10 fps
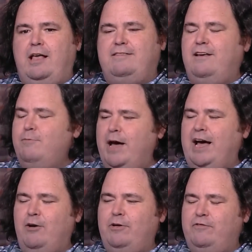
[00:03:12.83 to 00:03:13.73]

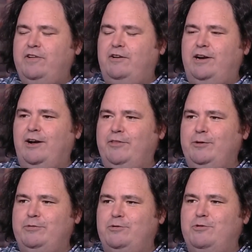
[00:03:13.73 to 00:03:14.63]
Somehow it figured out that
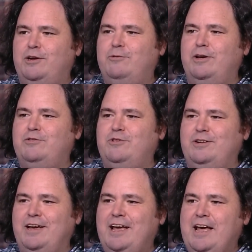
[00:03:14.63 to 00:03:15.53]
it was a trick question.
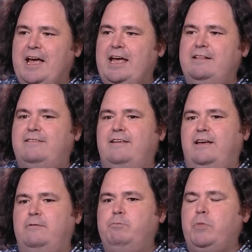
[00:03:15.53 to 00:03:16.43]
It
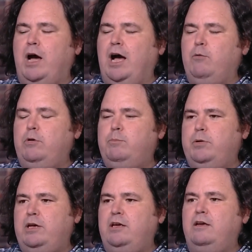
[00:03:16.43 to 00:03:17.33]
said, I would
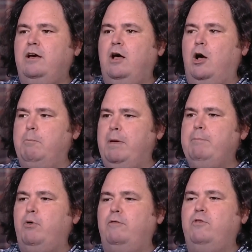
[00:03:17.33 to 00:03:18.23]
be a
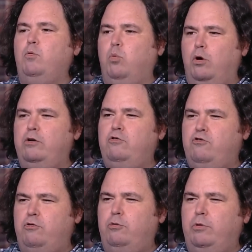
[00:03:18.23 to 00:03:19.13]
member of the one
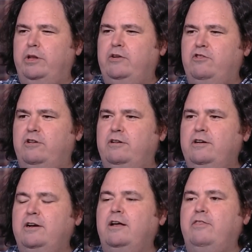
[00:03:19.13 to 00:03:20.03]
true religion,
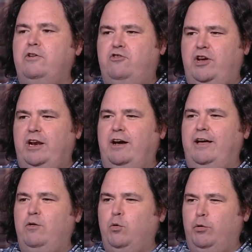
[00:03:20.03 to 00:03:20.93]
the
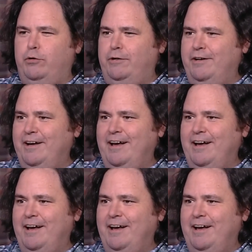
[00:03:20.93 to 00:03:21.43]
Jedi Order.